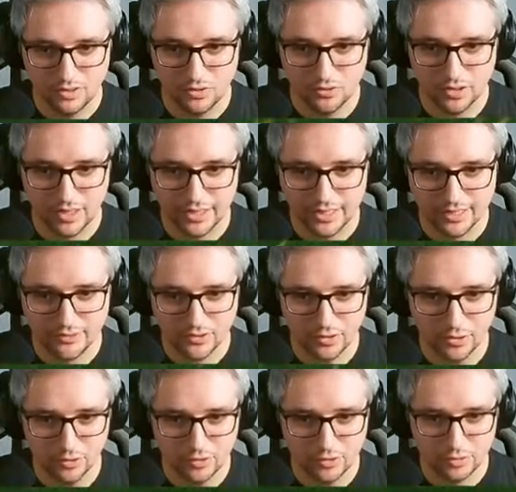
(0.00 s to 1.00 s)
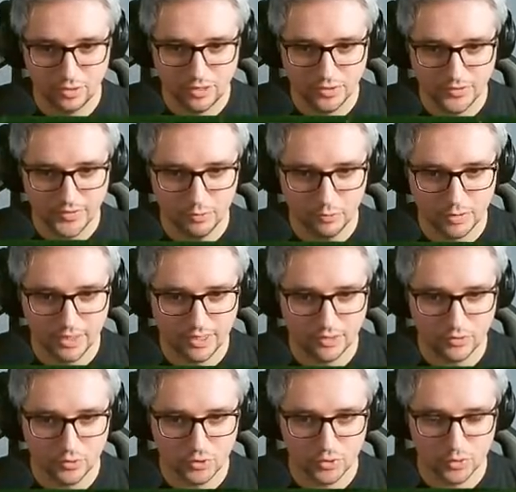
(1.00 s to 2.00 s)
Oh, and that's the look around and we
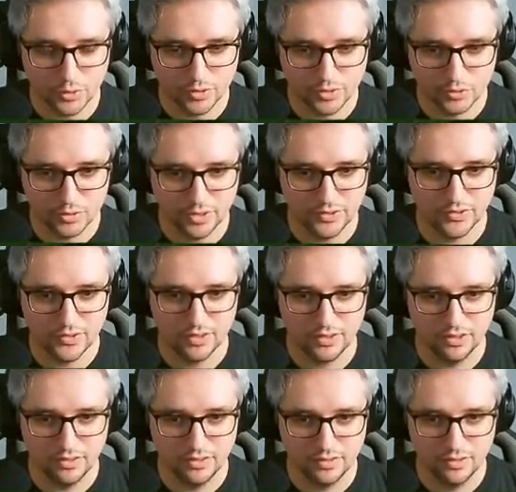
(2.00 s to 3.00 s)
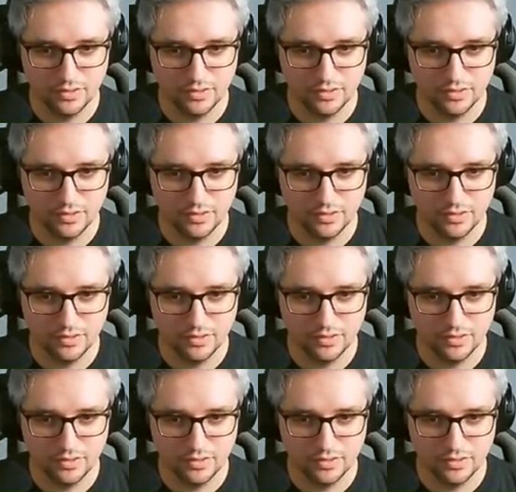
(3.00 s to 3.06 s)
get to throw the crystal?